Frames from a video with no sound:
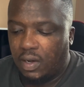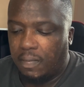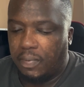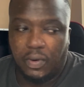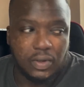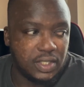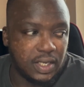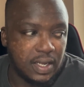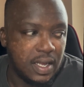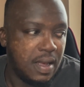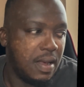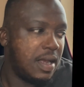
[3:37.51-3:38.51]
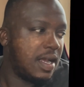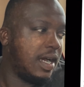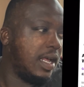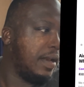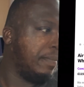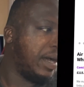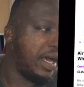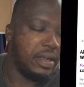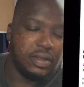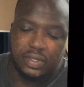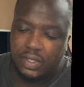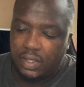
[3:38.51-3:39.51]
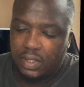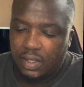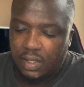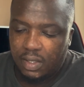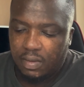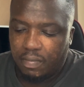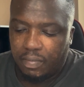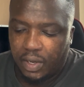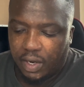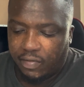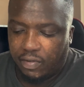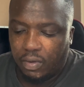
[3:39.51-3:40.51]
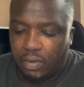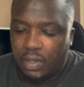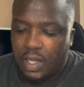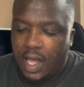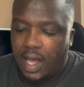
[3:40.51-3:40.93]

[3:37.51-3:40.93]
opposing colored panels. Beautiful.